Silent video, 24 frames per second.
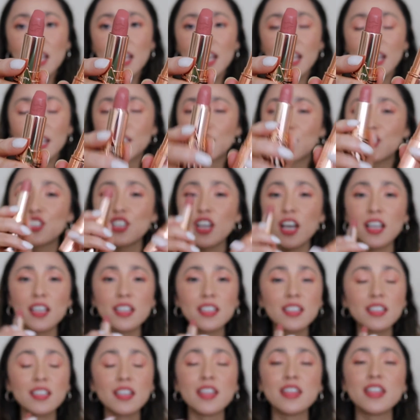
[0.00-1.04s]
It's
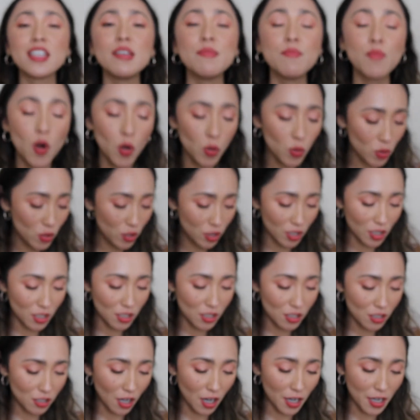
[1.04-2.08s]
just the most
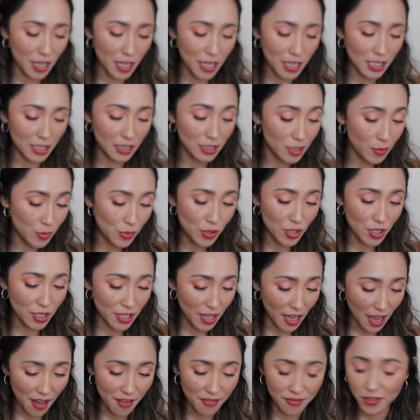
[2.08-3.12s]
stunning lipstick
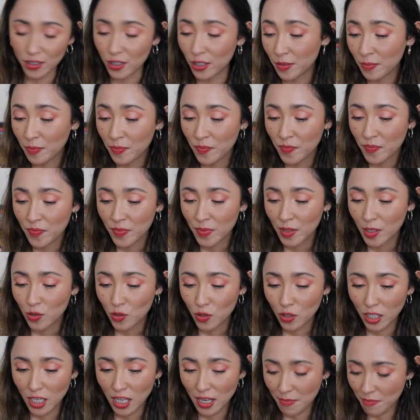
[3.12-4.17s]
ever. So
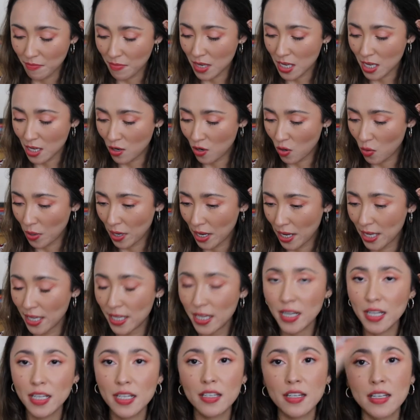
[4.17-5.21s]
let me go ahead
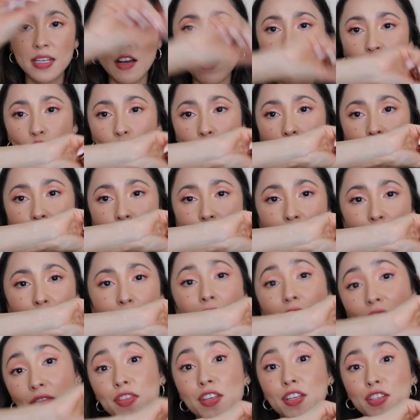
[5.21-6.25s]
and now swatch them
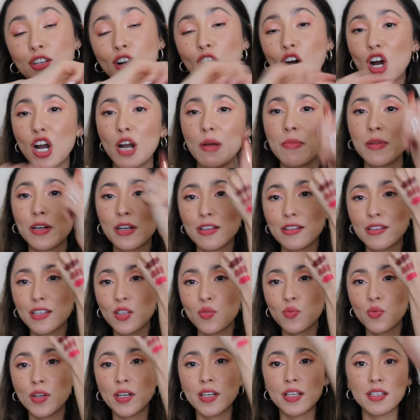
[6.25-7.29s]
on this arm because
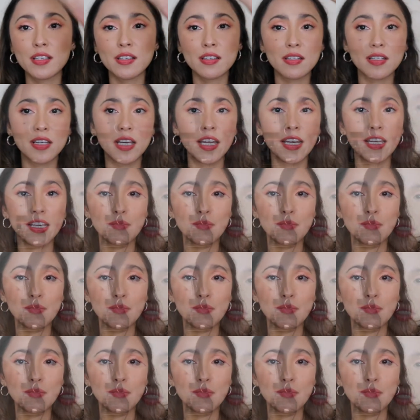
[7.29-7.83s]
this one is getting